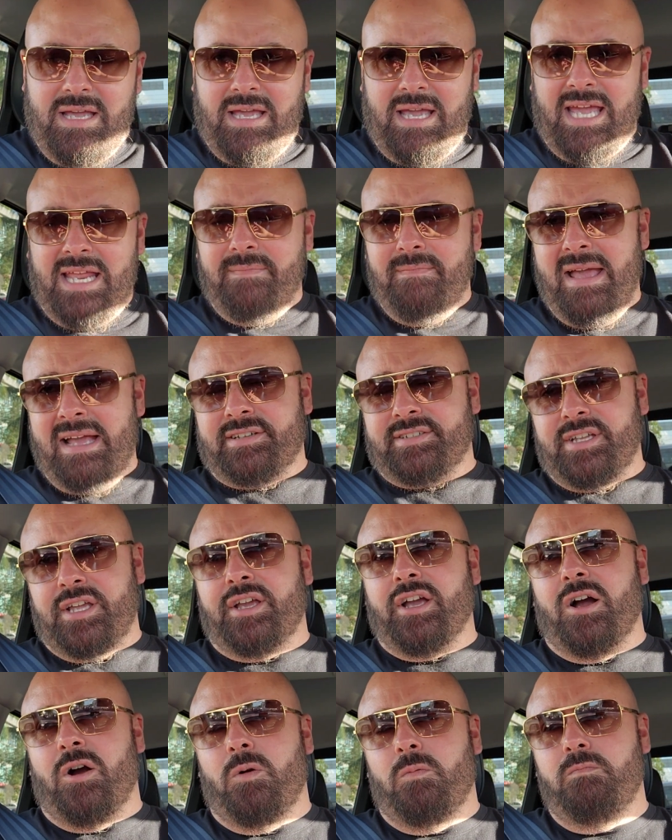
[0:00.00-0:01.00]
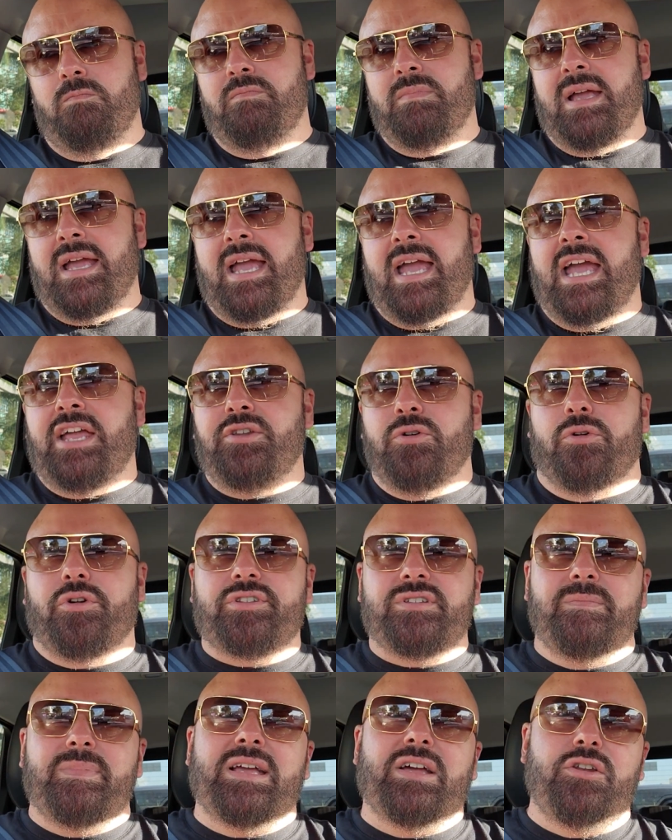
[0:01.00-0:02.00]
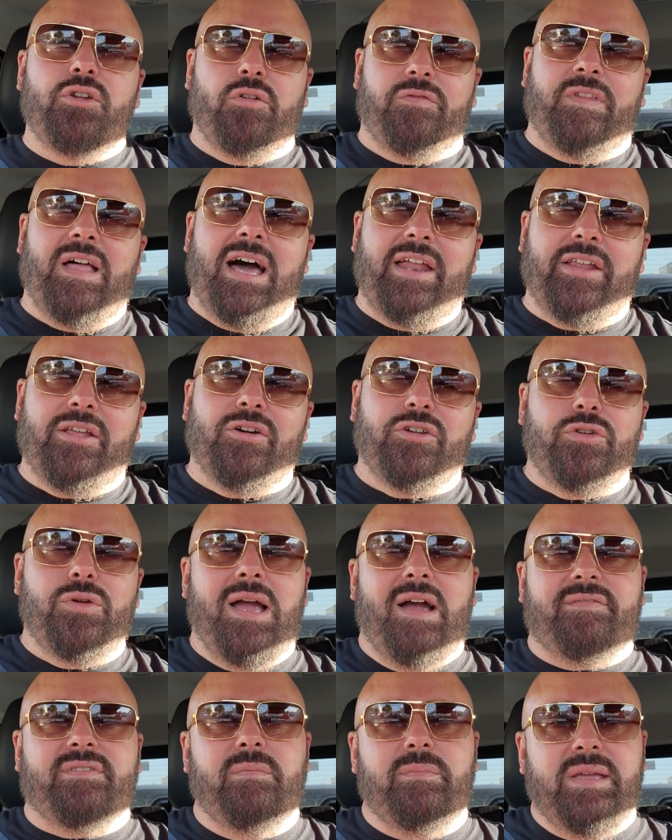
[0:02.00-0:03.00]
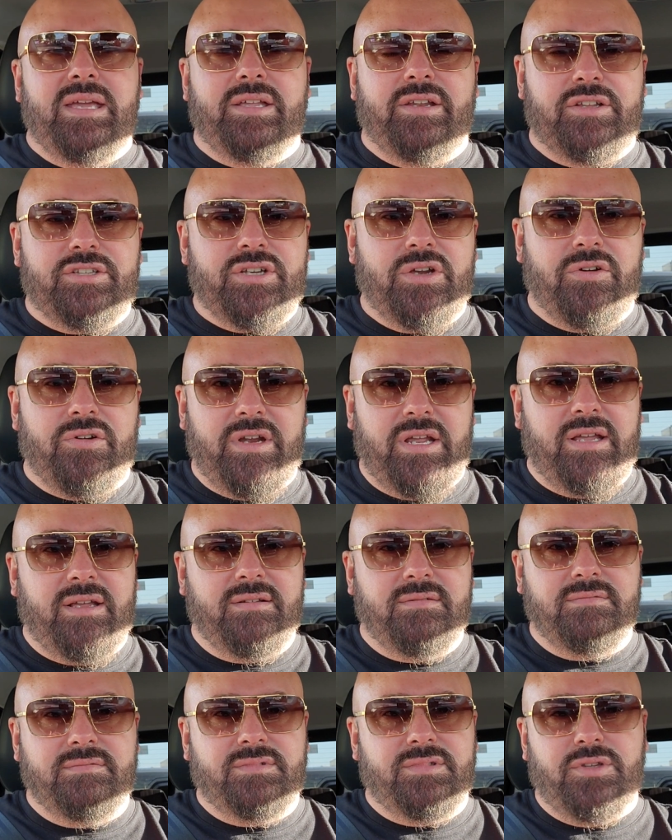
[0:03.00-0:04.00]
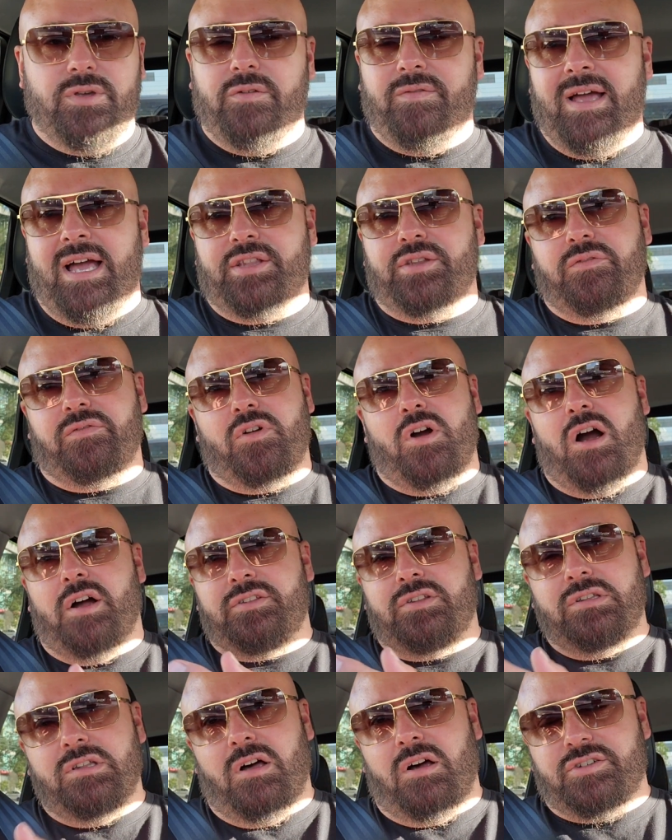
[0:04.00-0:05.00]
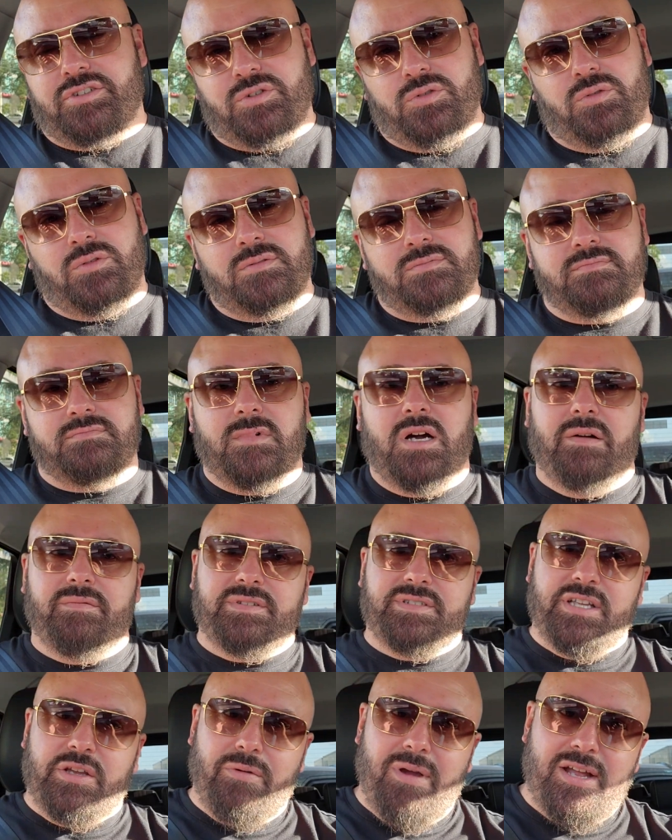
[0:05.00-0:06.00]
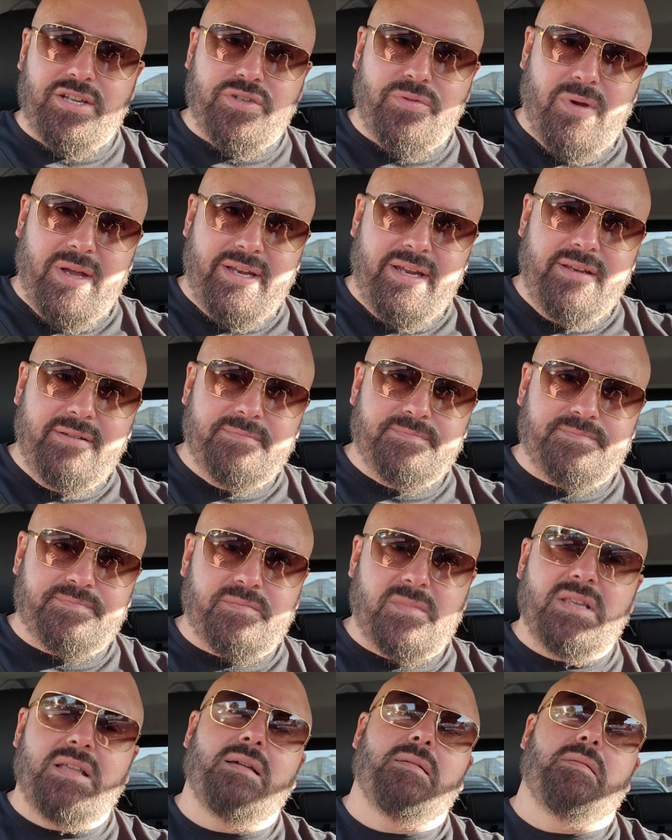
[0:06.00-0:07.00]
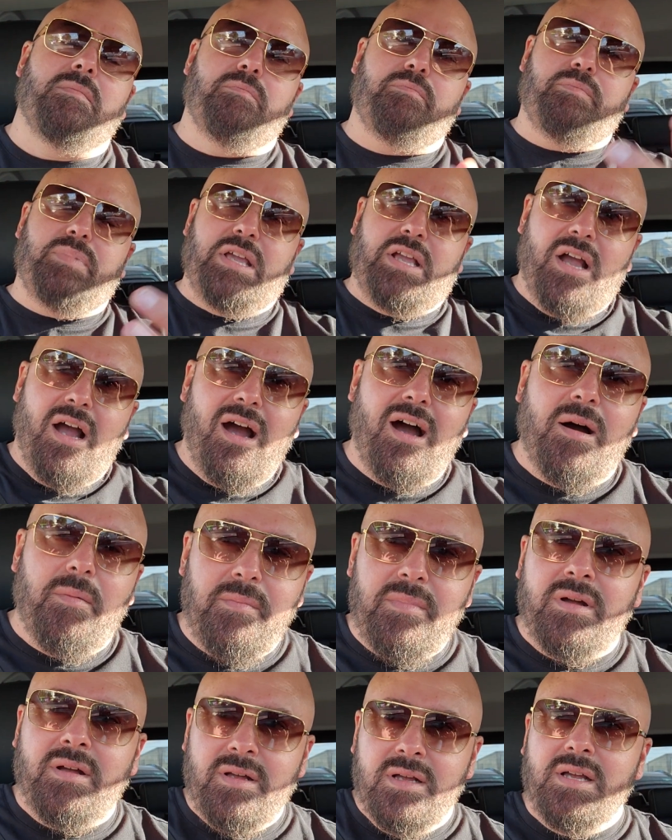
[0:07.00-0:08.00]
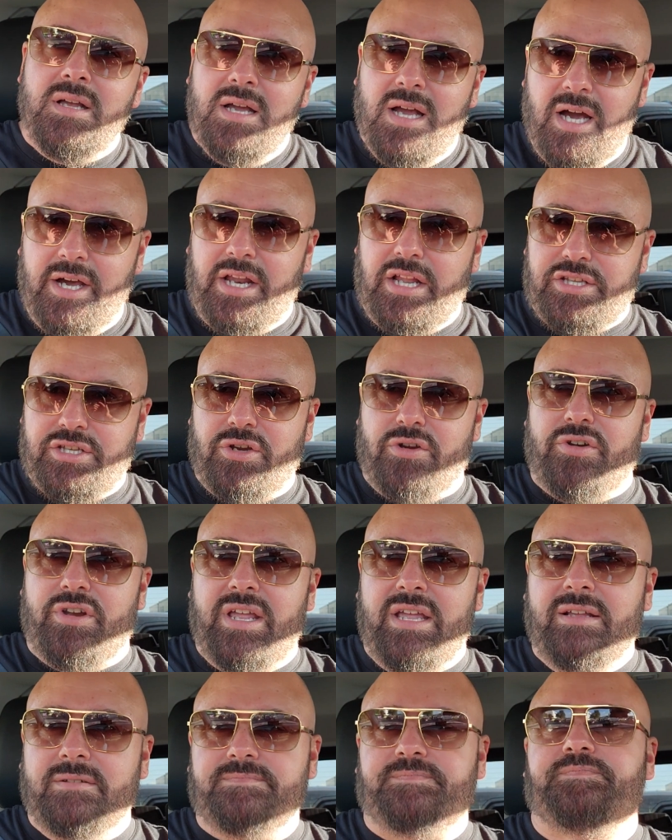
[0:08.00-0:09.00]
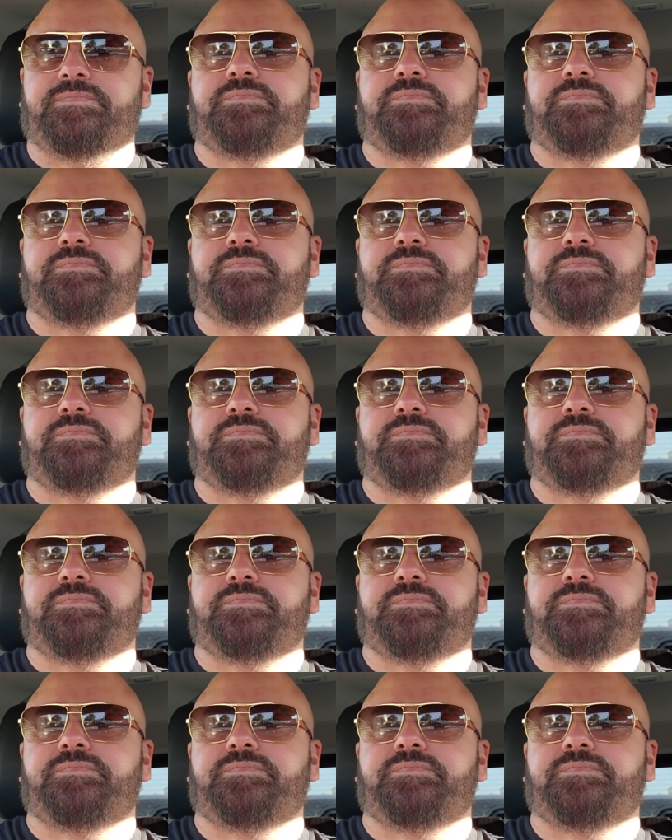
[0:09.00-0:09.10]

In Mexico, in order to be a notario, you have to be an attorney. You've had to have gone to law school, obviously graduated, become an attorney,